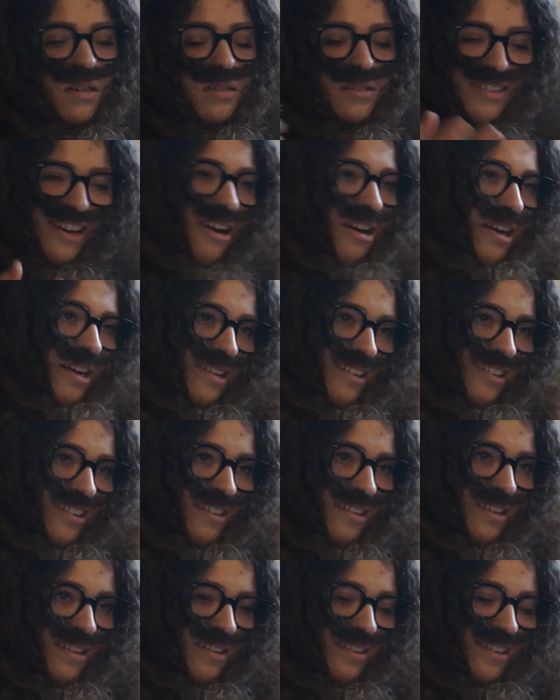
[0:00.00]
Sorry,
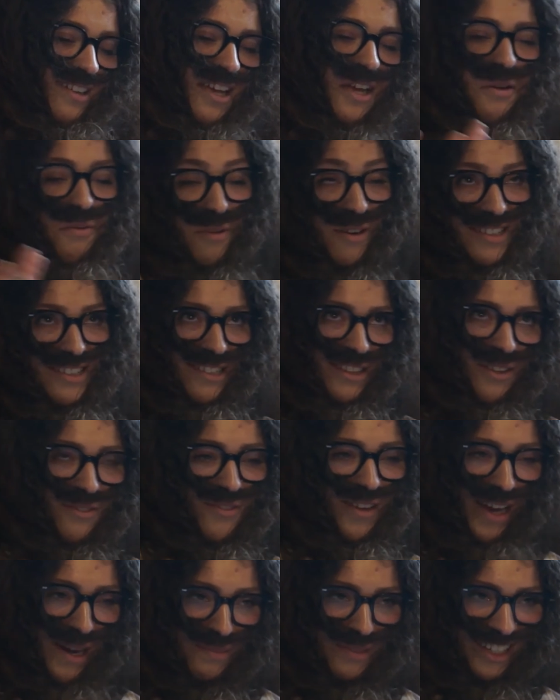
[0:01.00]
it runs in the
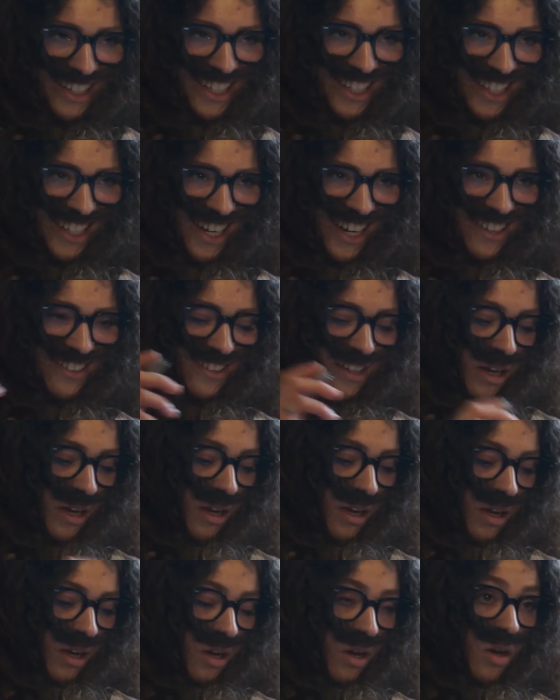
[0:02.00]
family,
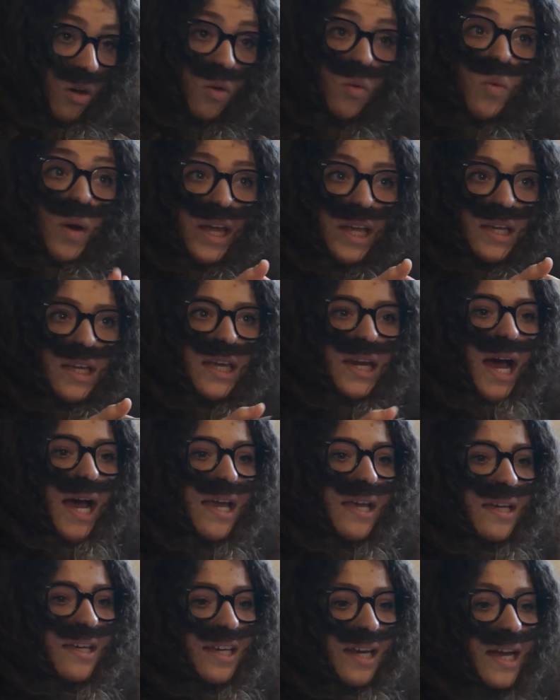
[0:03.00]
Wait, can
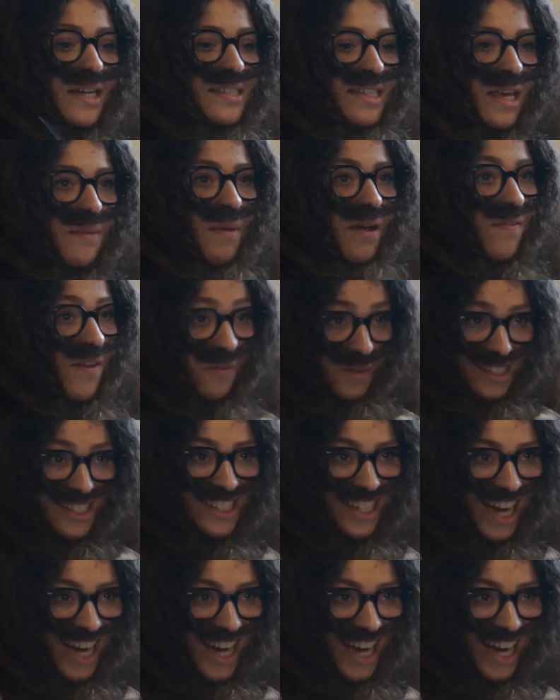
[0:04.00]
I say my favorite